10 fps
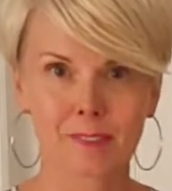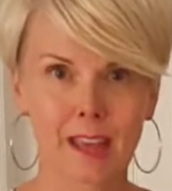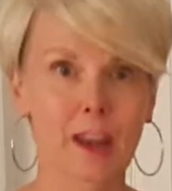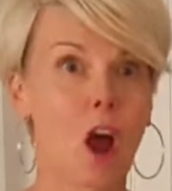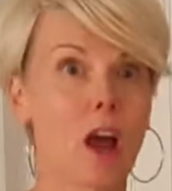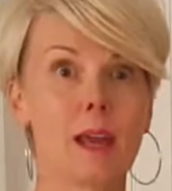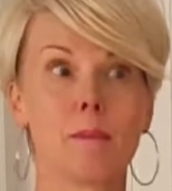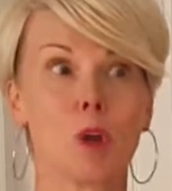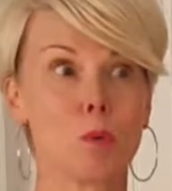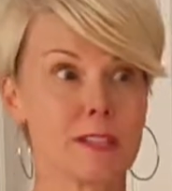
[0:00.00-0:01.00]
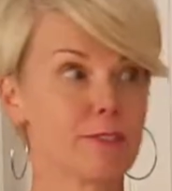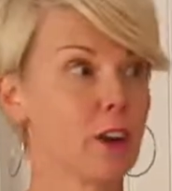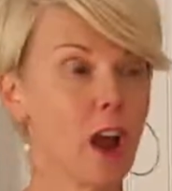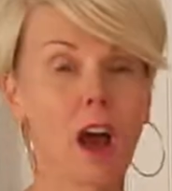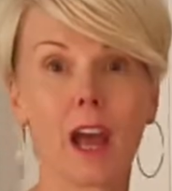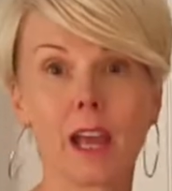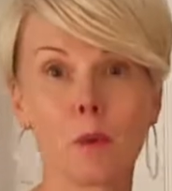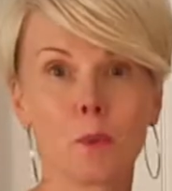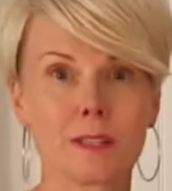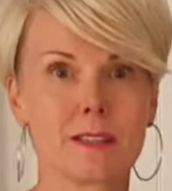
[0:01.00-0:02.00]
And I am no different.
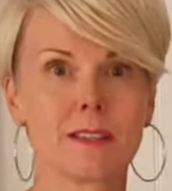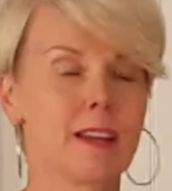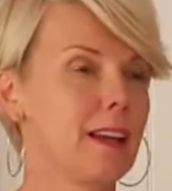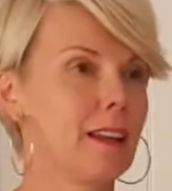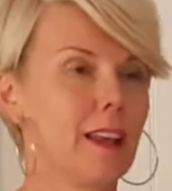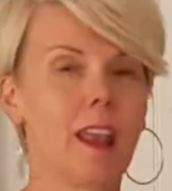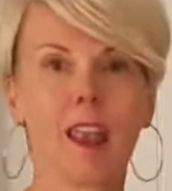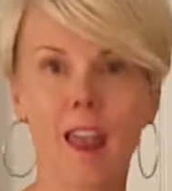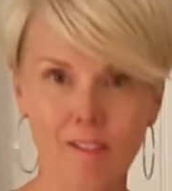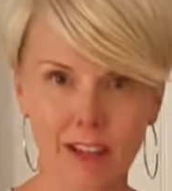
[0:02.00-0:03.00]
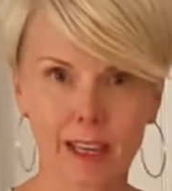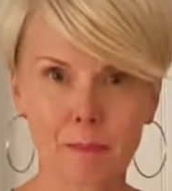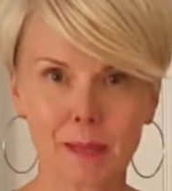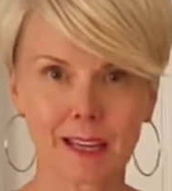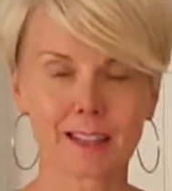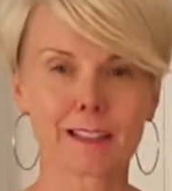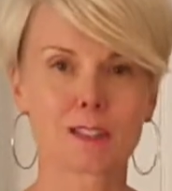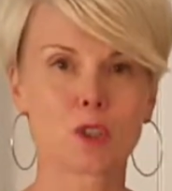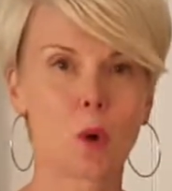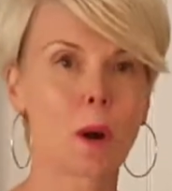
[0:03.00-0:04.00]
I was loving it being in the
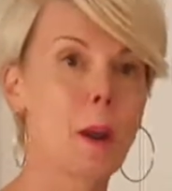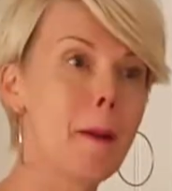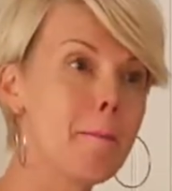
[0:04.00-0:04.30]
store,